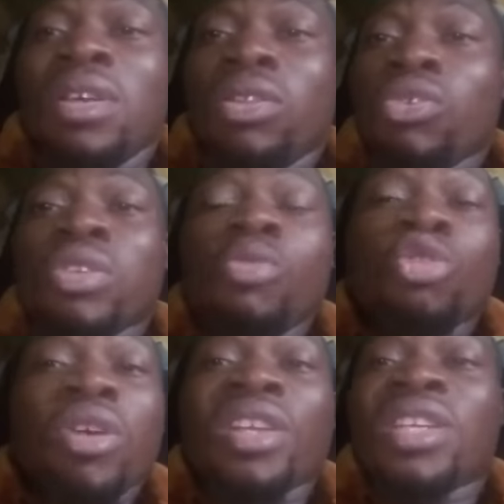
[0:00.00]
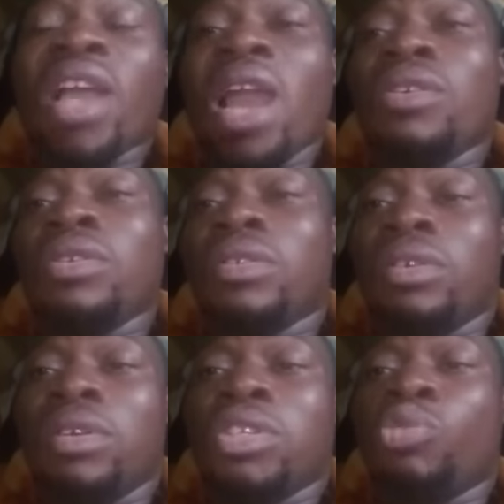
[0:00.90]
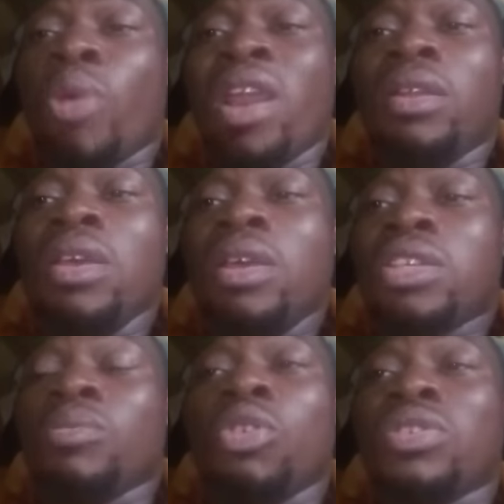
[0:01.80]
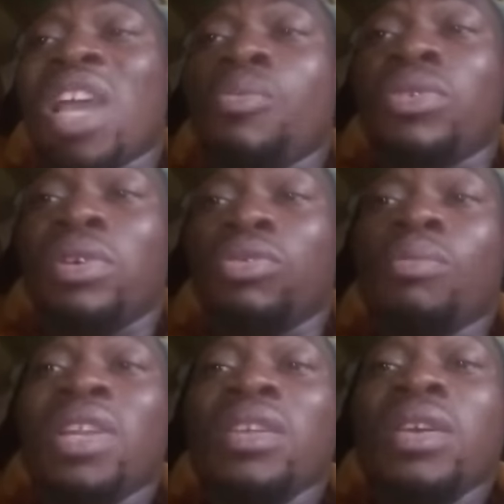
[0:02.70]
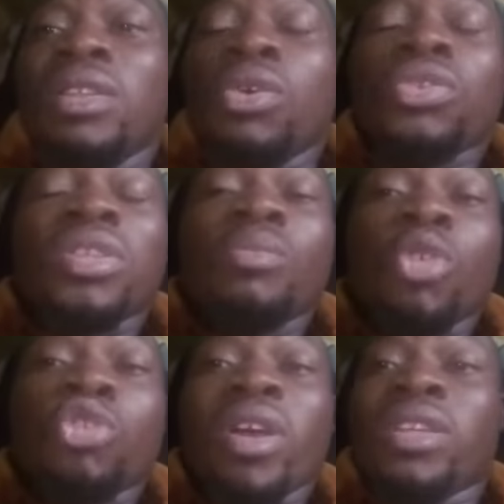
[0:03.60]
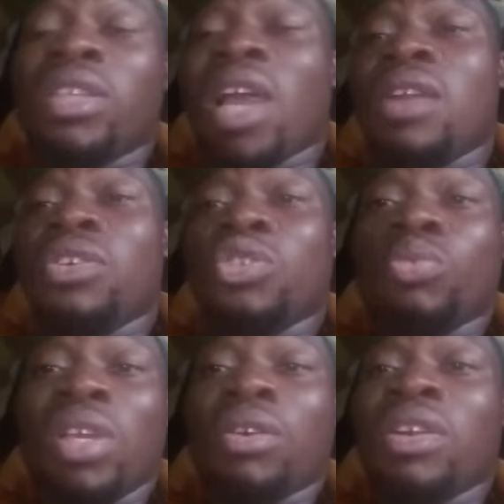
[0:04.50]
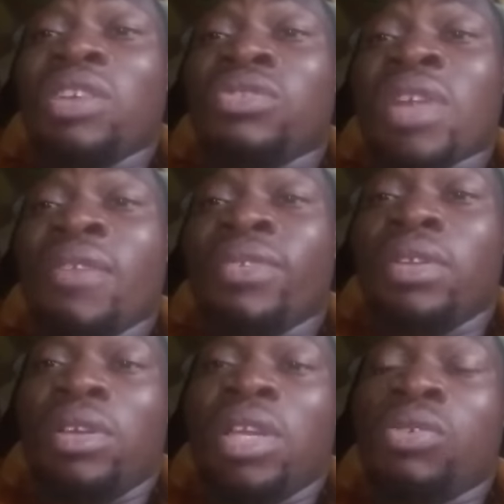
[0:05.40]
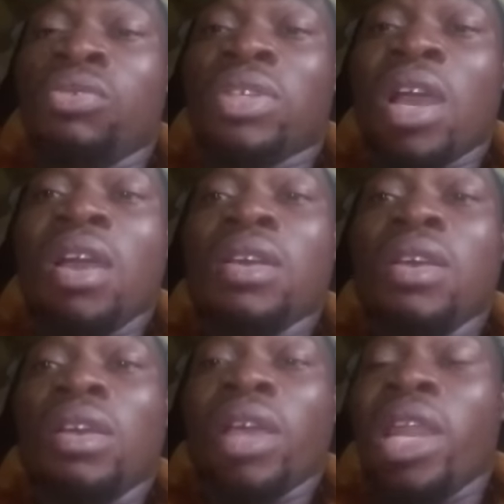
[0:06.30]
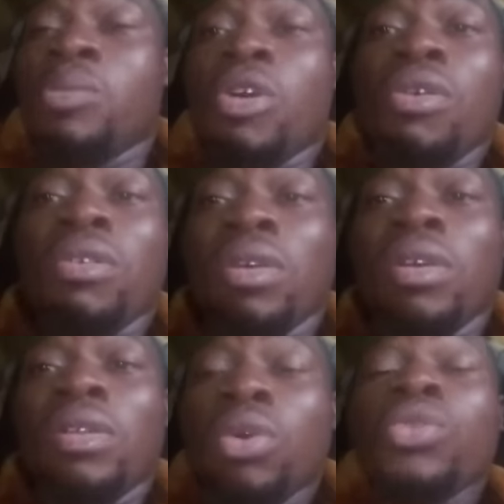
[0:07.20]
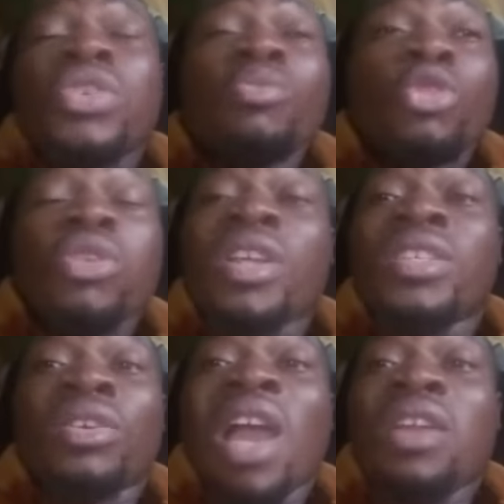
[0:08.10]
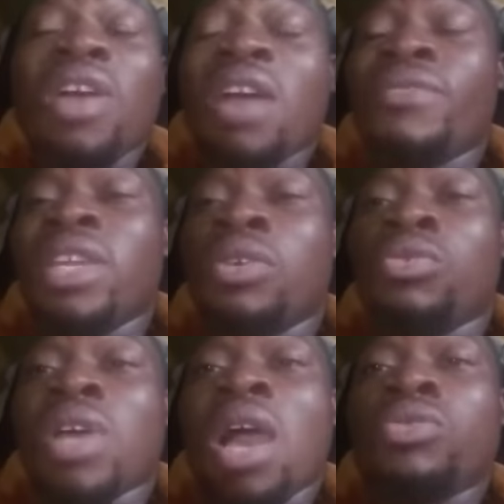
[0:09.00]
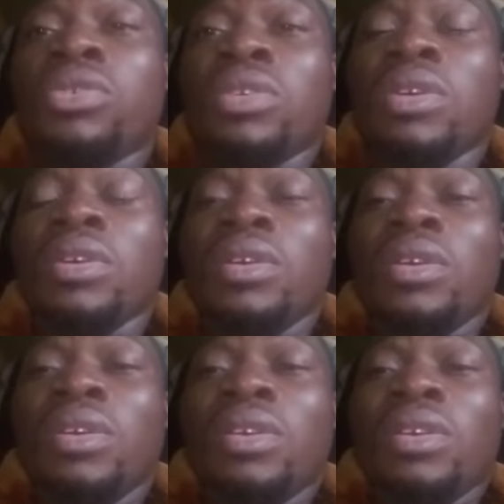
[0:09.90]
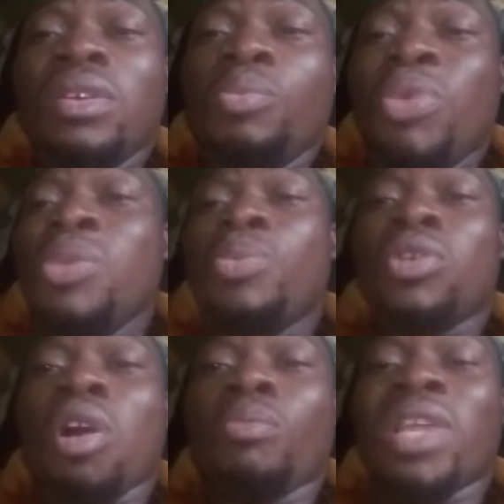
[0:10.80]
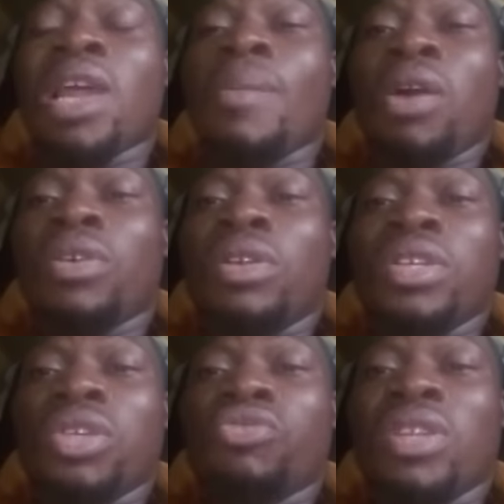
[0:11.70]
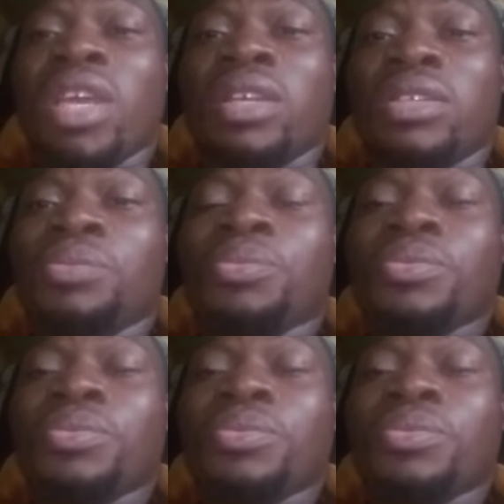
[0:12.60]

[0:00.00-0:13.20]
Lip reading: Those in mutuaries, they cannot spend some good time with the woman. Those in mutuaries, they cannot drive in a good car anymore. Those in mutuaries, they cannot have in a good house. People complain about unnecessary things.